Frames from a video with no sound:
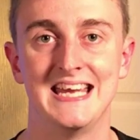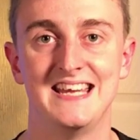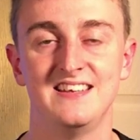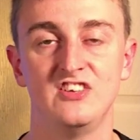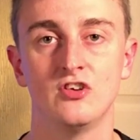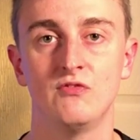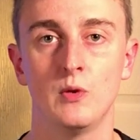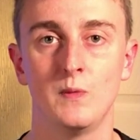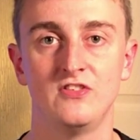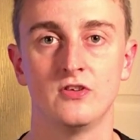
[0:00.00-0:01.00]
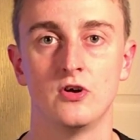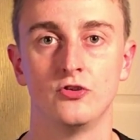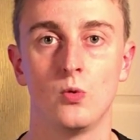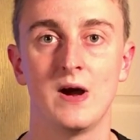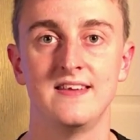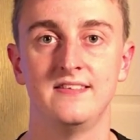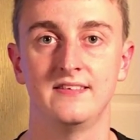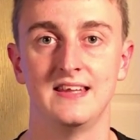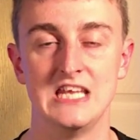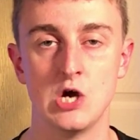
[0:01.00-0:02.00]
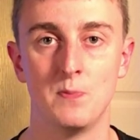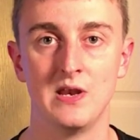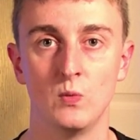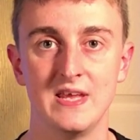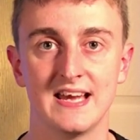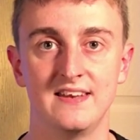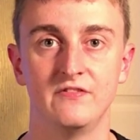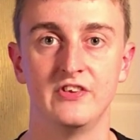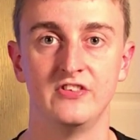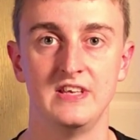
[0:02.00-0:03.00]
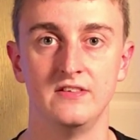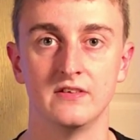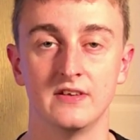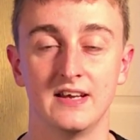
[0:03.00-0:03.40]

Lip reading: It is something we saw twice in the opening weekend of the season,